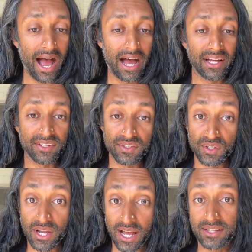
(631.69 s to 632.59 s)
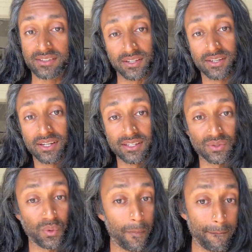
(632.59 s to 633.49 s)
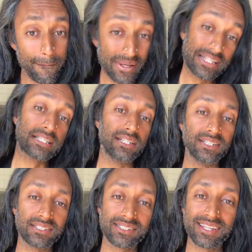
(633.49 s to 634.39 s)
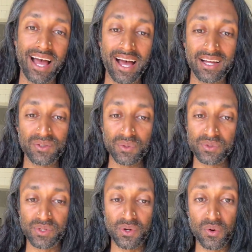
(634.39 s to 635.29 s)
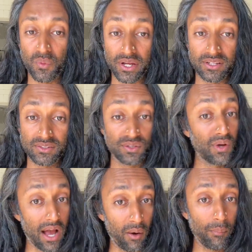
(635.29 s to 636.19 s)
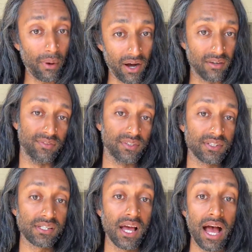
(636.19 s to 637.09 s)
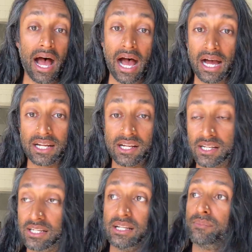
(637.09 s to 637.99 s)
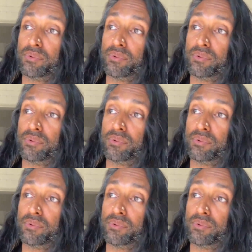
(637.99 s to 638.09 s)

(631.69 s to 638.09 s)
And you can turn it into a business and also a way to help others and